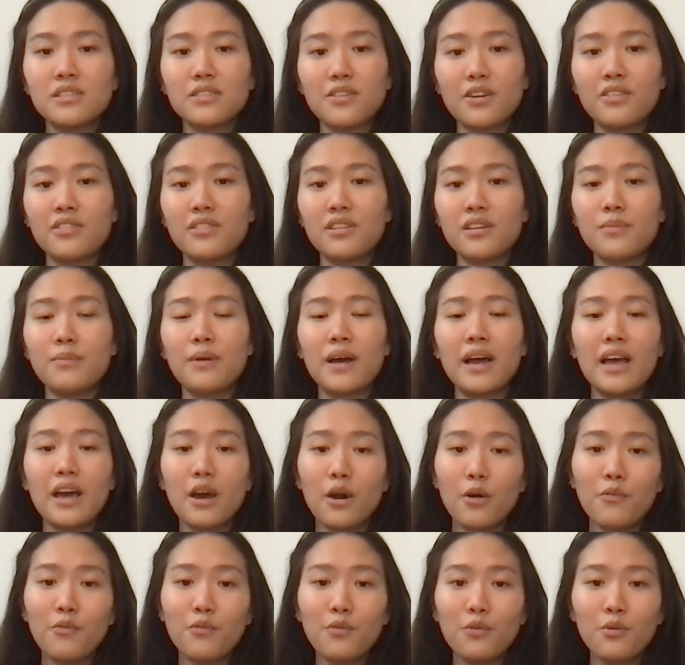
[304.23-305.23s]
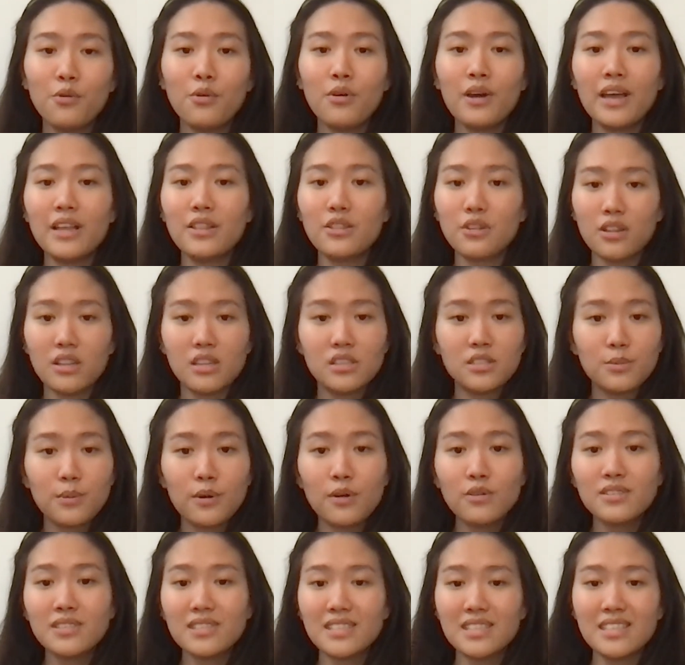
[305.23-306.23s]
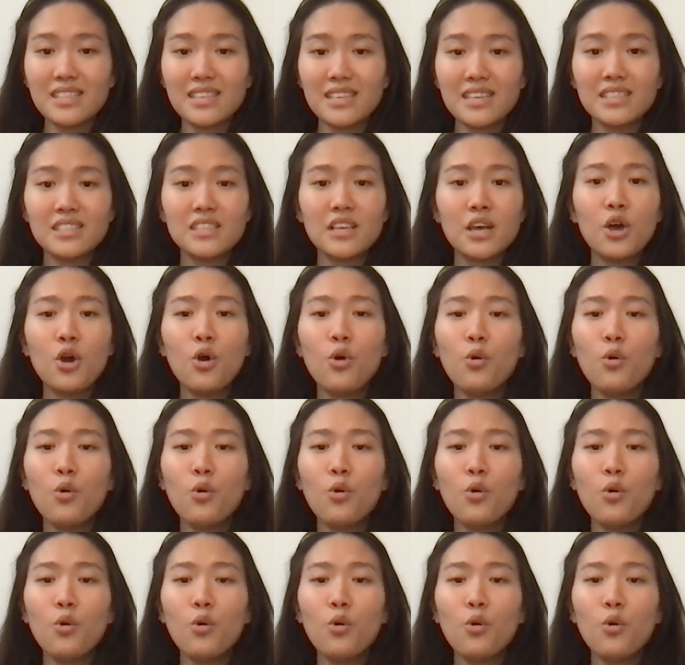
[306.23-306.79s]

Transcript: surrounded by helpful and knowledgeable seniors